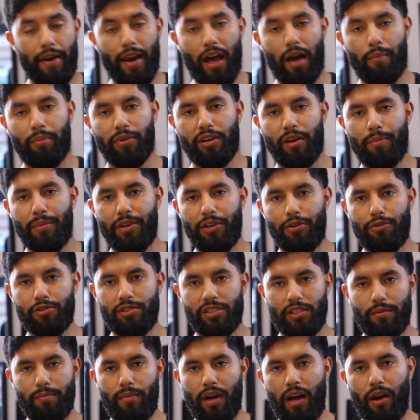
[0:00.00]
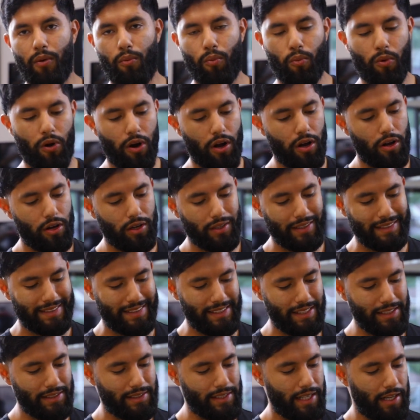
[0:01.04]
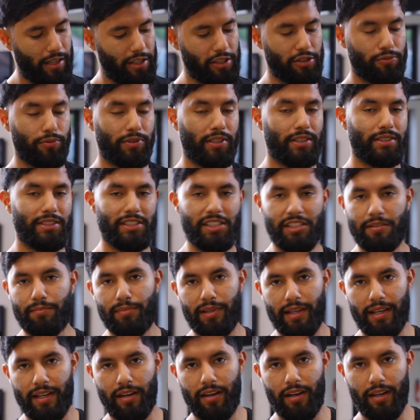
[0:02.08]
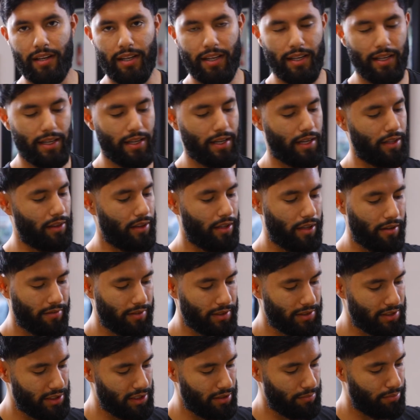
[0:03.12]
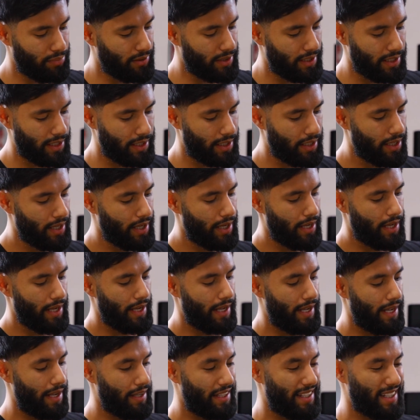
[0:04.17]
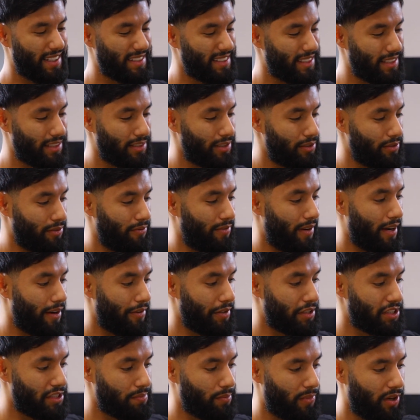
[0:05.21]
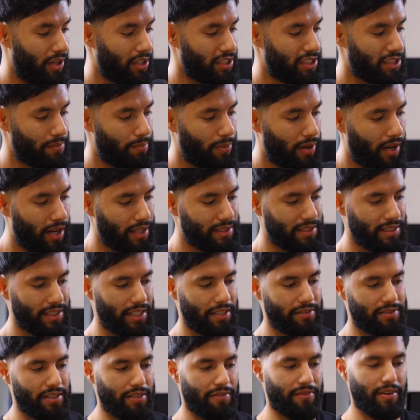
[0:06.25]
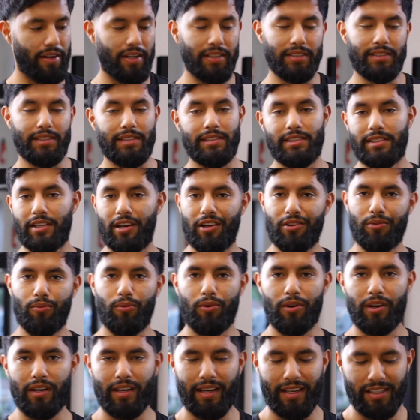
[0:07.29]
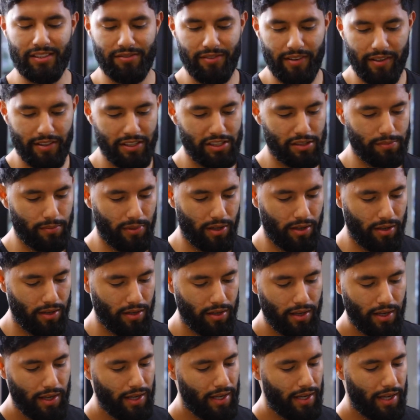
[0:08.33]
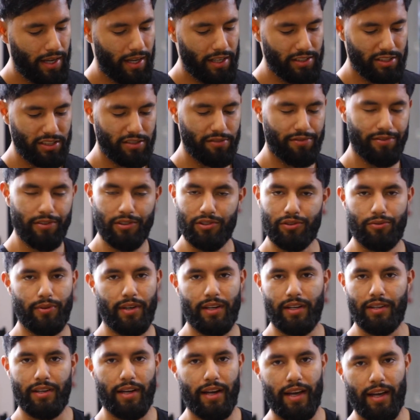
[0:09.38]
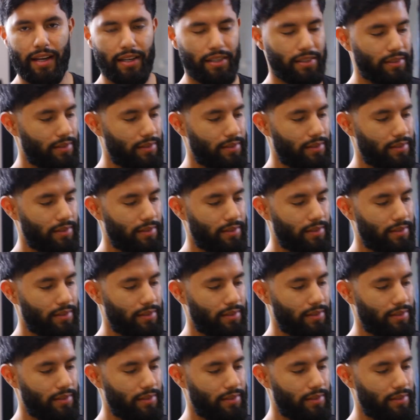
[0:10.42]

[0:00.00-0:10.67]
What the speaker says: Now I'm gonna be using my Wahl detailers with the T-blade on it. I love the T-blade. It gets into very small spots. It gives it very detailed work. It's very small, and it just feels great in your hand.